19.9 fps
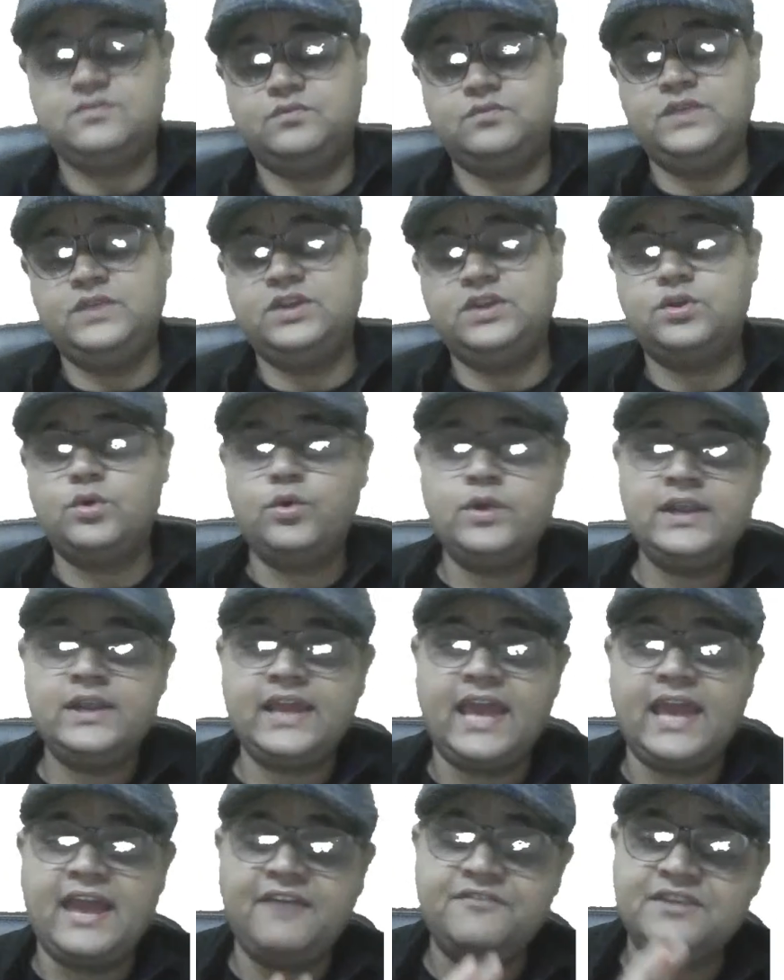We don't
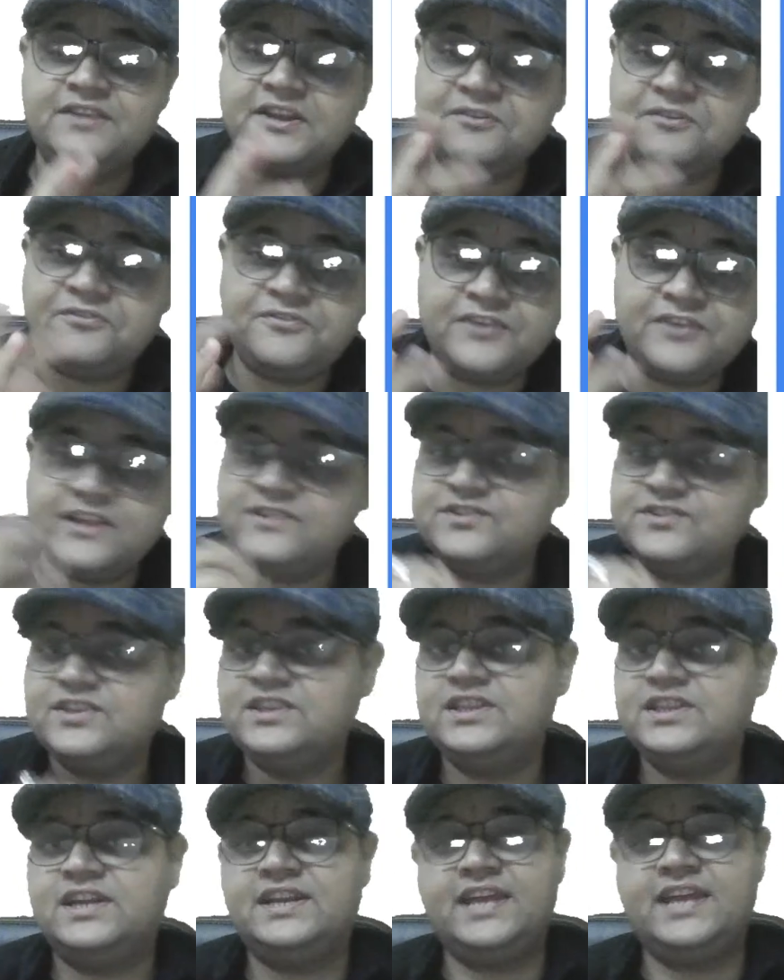have difference
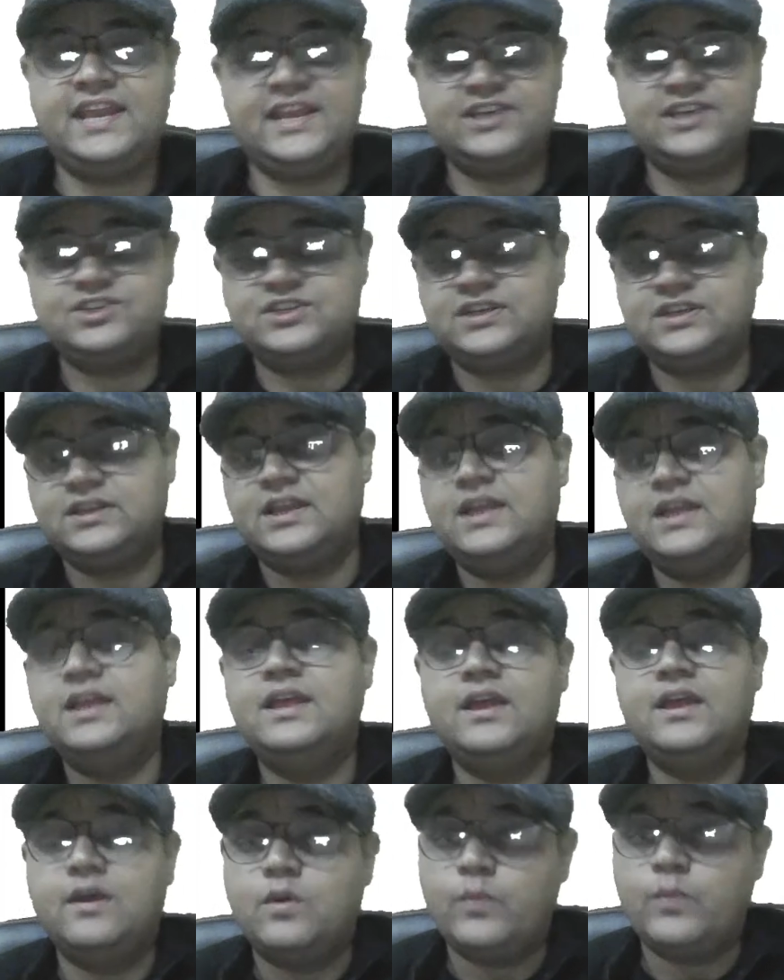in the direction
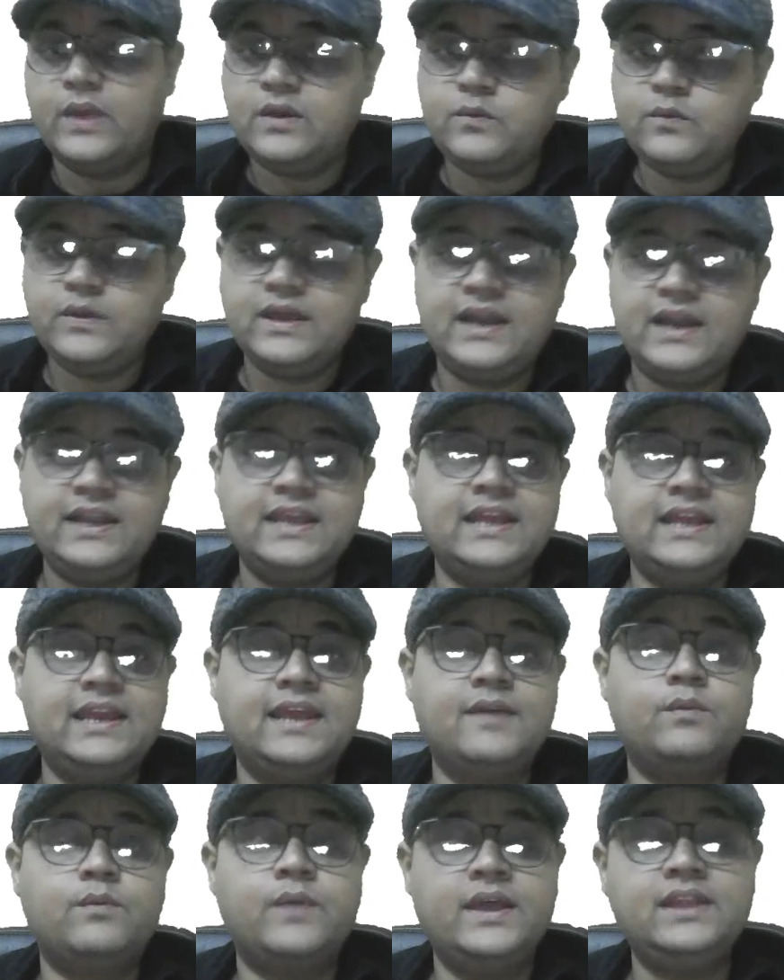when we are
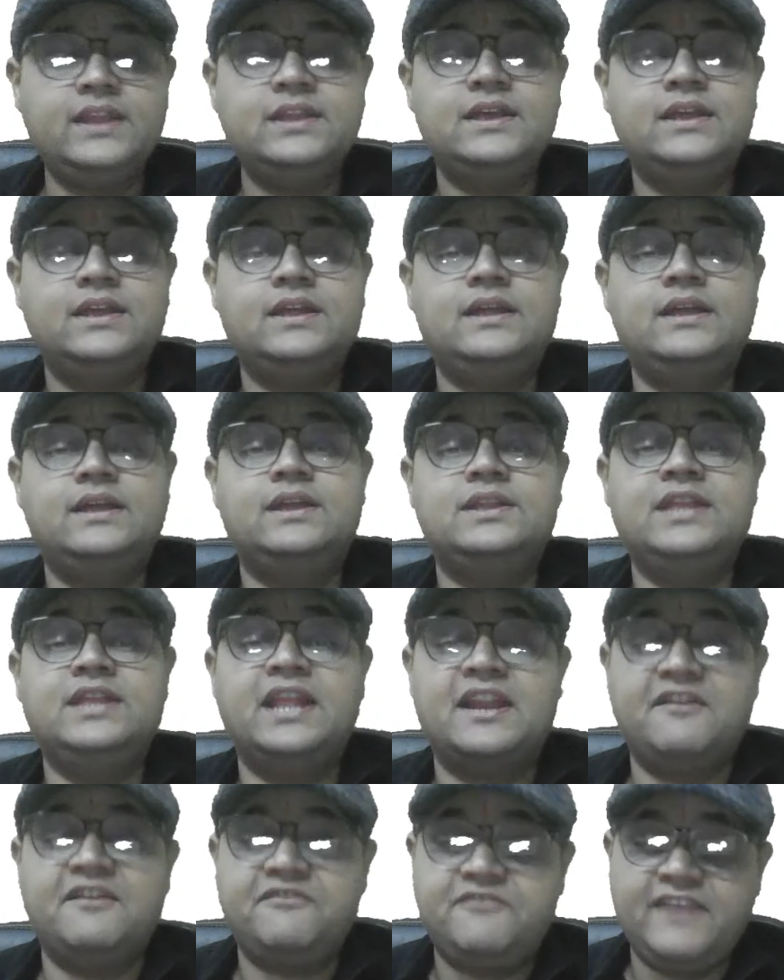dealing with the
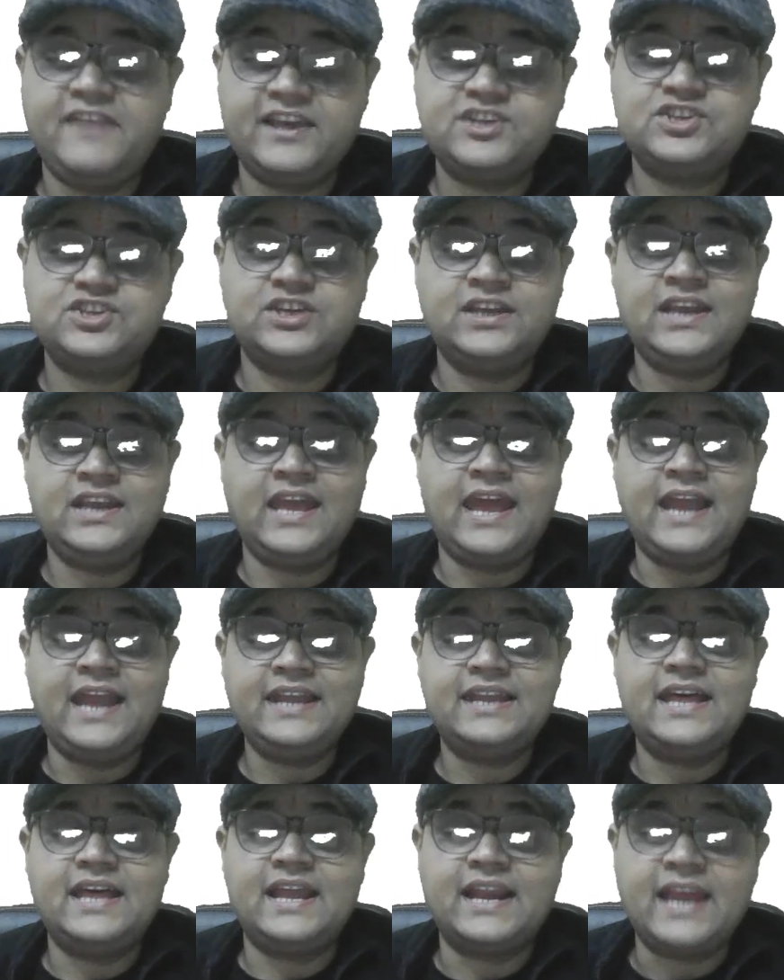reflection at
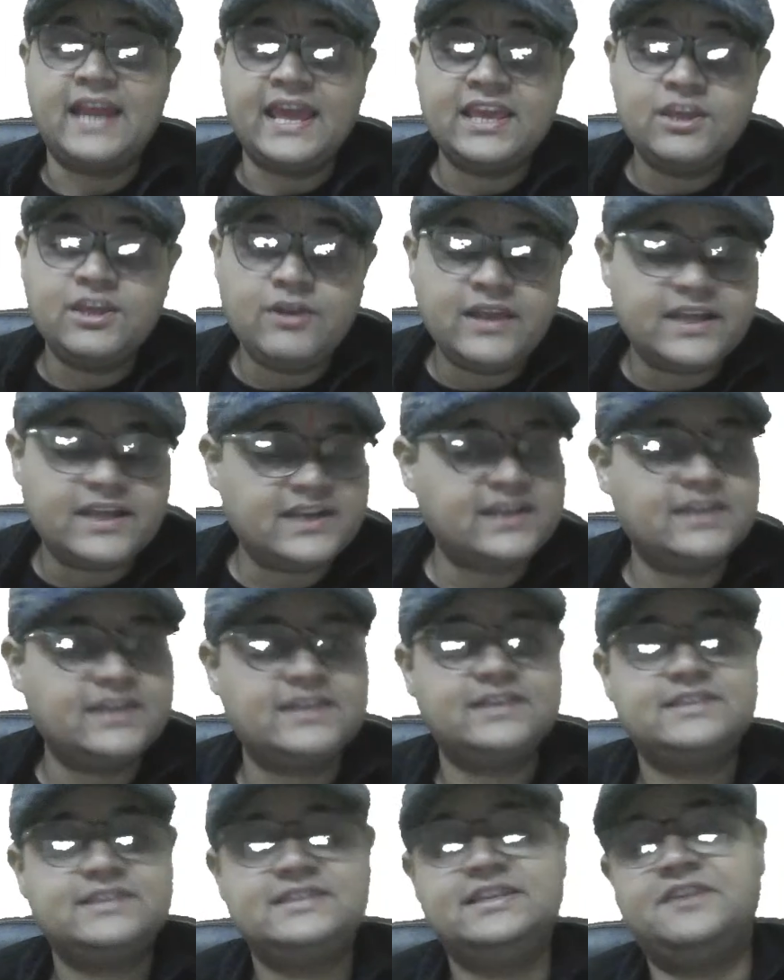regular
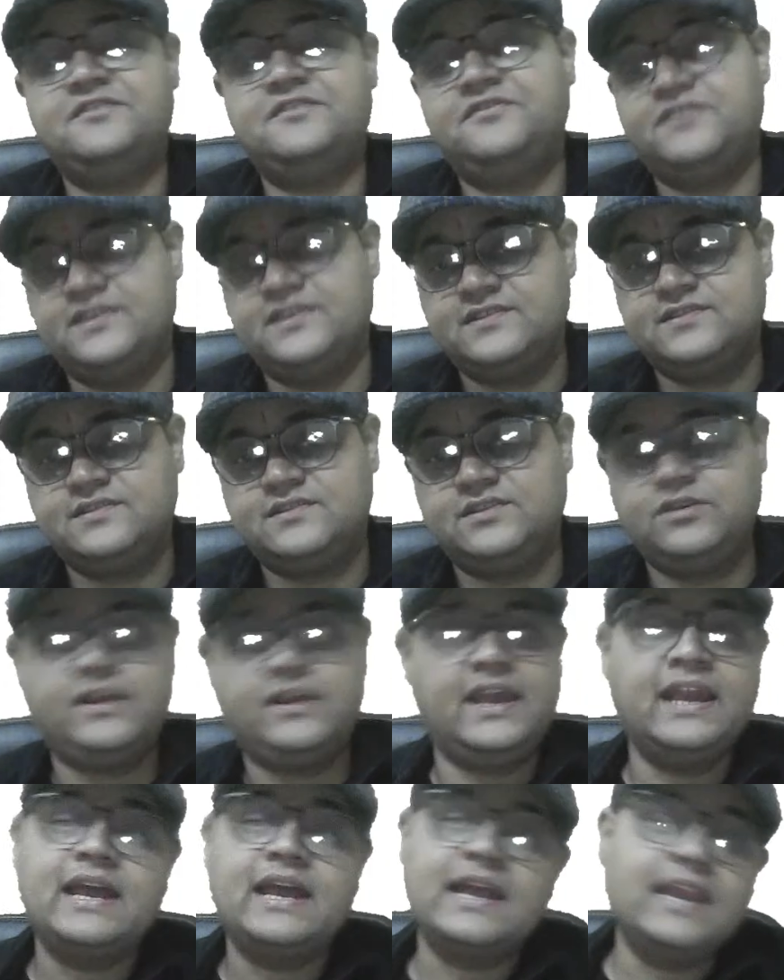surface. You
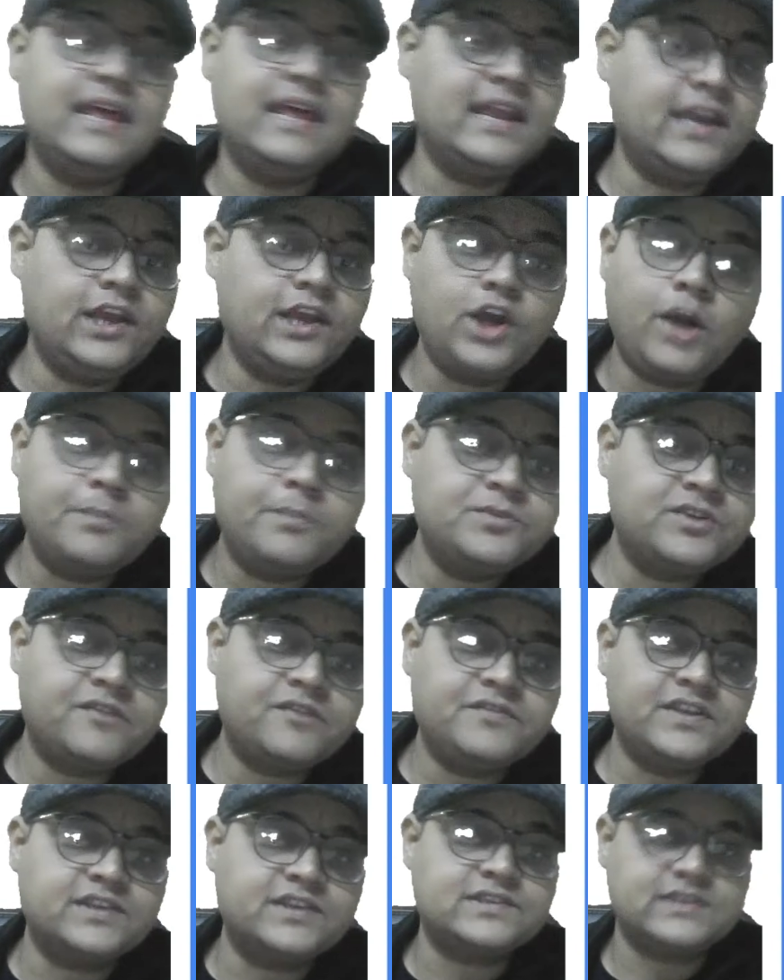can clearly
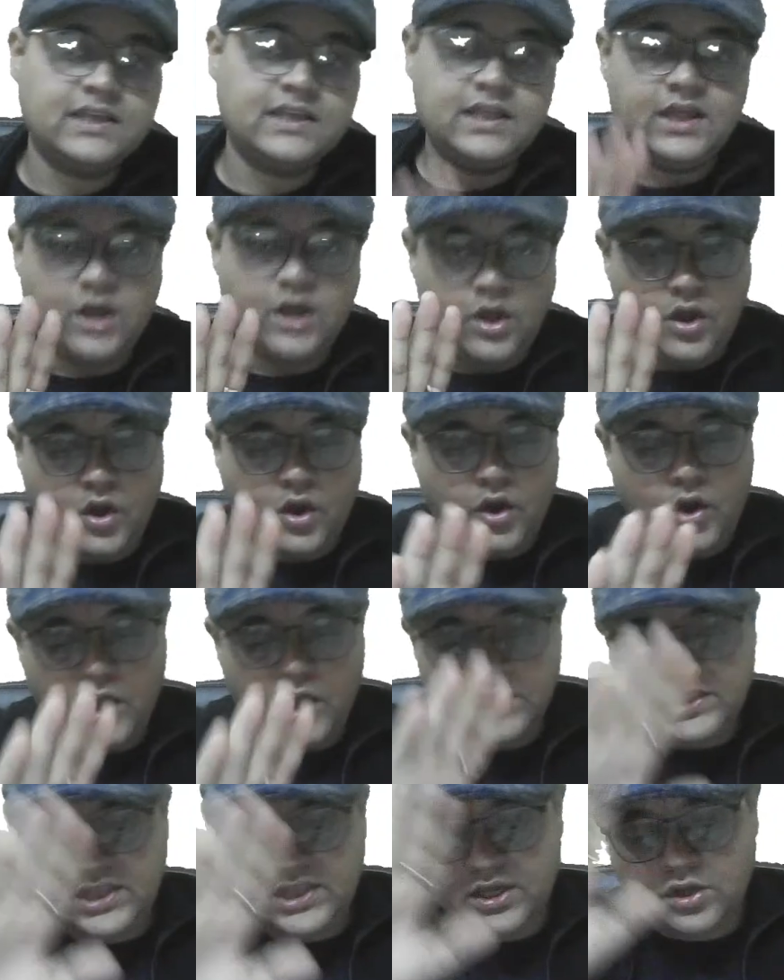observe this.
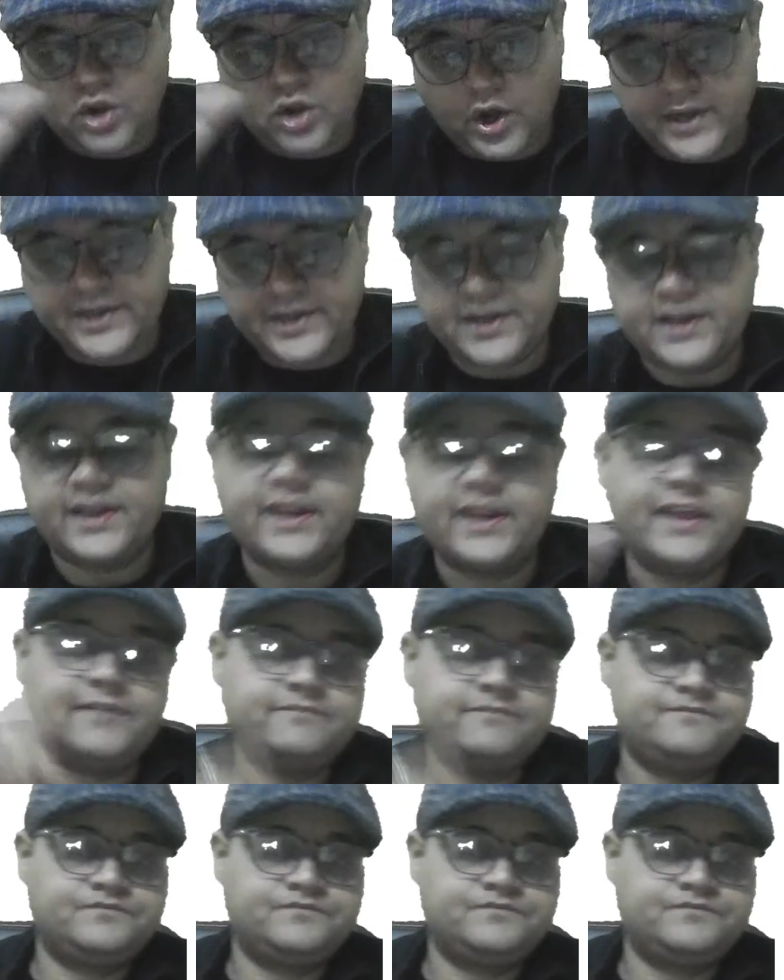On the contrary,